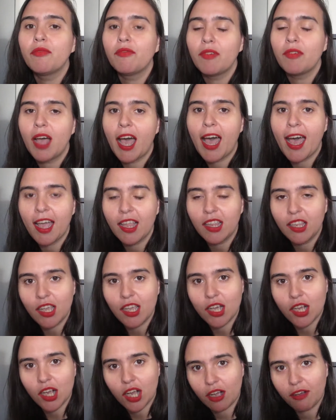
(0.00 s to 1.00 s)
highly
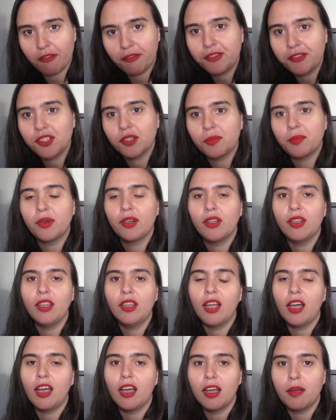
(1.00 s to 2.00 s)
uncomfortable
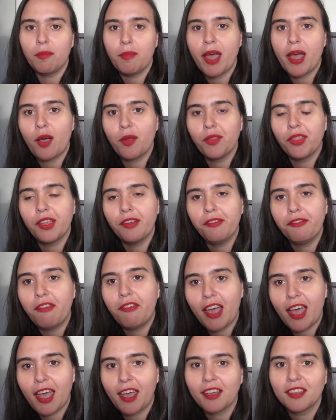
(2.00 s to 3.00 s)
about the
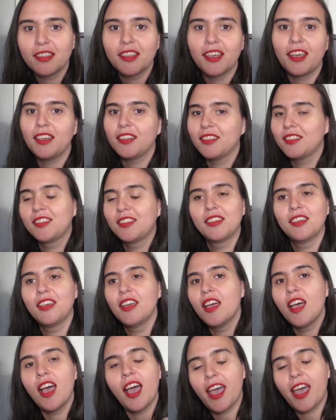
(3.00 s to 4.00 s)
fact that
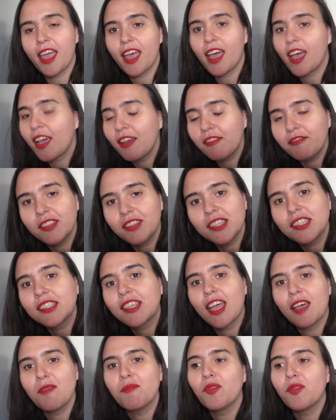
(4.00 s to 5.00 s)
I have this
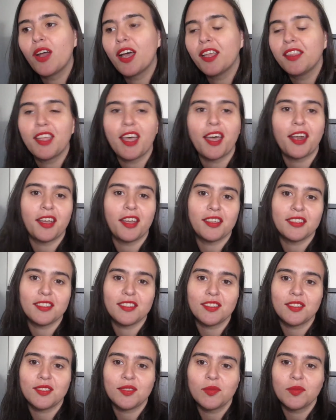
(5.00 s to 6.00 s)
camera that
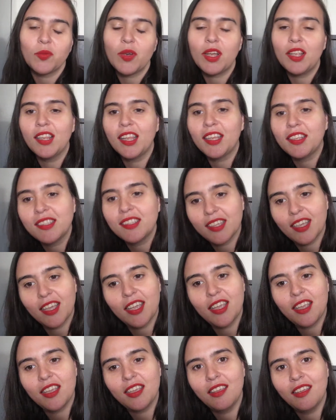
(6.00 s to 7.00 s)
is, well, let's
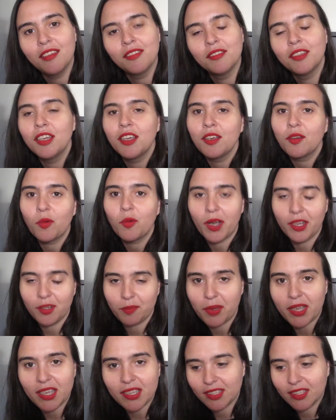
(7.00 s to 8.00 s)
say quite
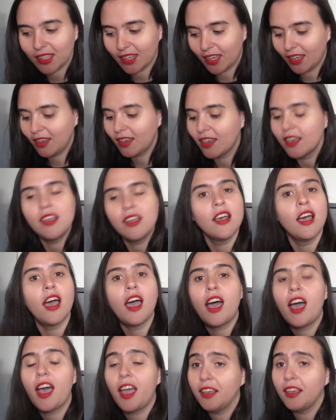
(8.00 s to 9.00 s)
basic.
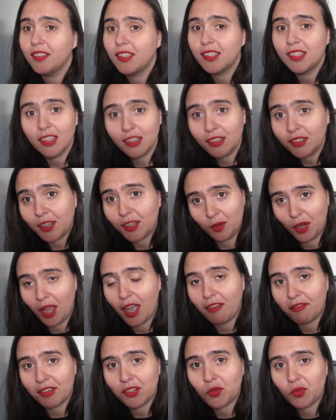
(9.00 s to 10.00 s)
I still don't
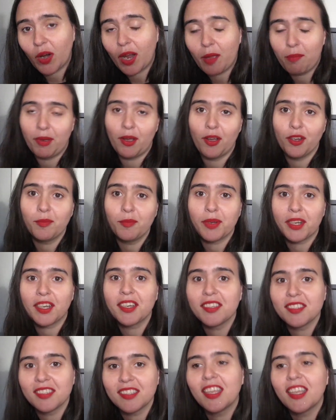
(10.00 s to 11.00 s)
have a tripod
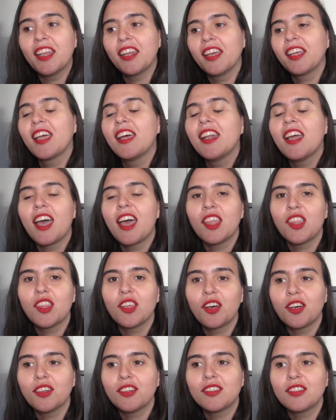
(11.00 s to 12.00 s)
because then again I
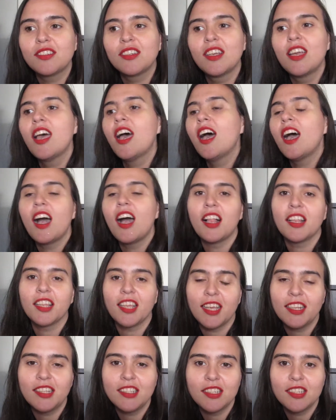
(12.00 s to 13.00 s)
thought I'll
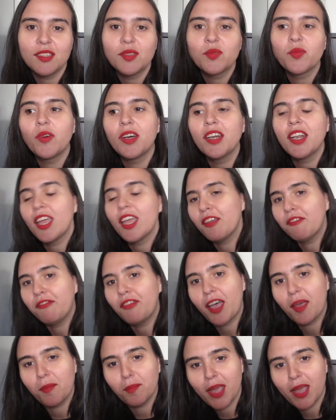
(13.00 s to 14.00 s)
get this one if
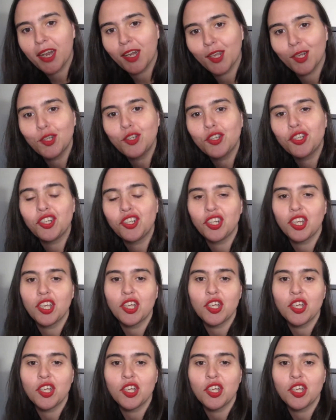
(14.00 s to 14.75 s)
I manage